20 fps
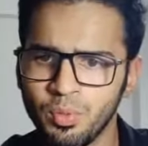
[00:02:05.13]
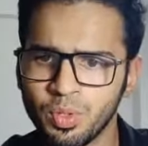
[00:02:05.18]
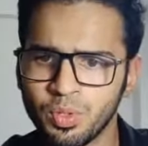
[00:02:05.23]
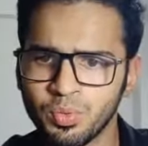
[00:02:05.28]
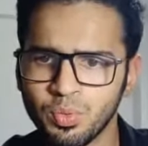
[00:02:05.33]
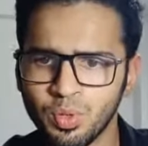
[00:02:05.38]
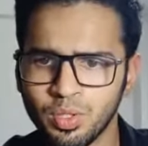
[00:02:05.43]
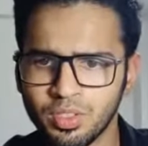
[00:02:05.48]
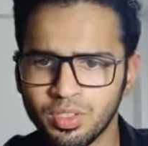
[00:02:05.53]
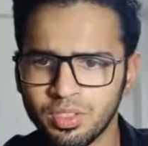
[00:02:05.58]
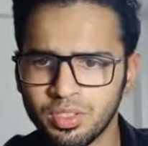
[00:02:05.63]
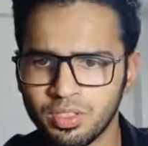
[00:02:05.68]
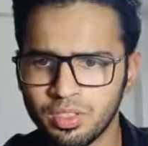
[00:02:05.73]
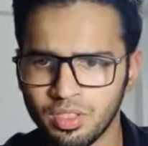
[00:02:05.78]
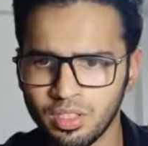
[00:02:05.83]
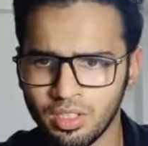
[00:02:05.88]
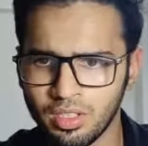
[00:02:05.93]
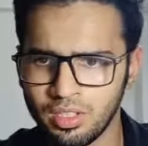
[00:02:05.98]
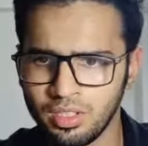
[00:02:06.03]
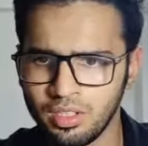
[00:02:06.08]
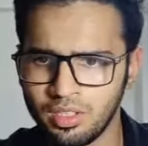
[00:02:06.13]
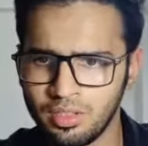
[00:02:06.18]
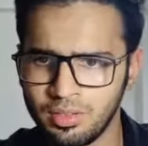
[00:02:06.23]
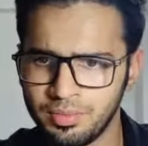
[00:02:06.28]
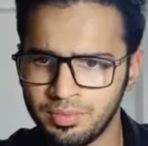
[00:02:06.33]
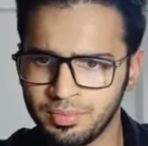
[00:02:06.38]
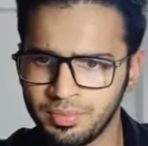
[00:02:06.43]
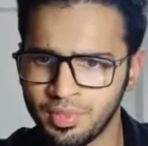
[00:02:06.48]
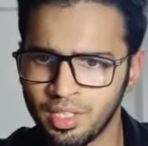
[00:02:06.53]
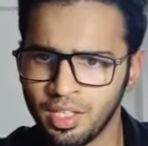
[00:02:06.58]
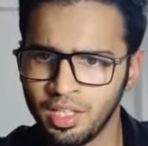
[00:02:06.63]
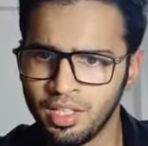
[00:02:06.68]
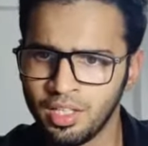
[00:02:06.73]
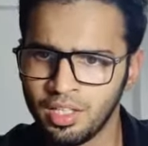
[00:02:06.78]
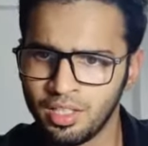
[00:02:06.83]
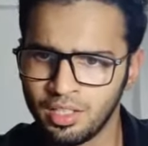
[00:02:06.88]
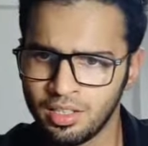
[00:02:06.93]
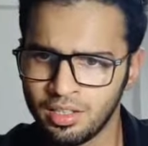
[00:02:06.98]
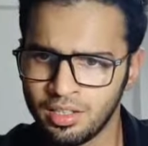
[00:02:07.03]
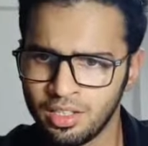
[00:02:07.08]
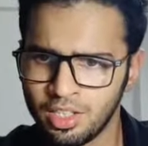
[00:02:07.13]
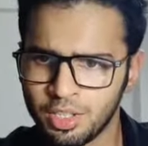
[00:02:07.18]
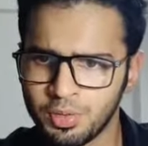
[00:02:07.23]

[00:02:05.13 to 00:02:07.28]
which was the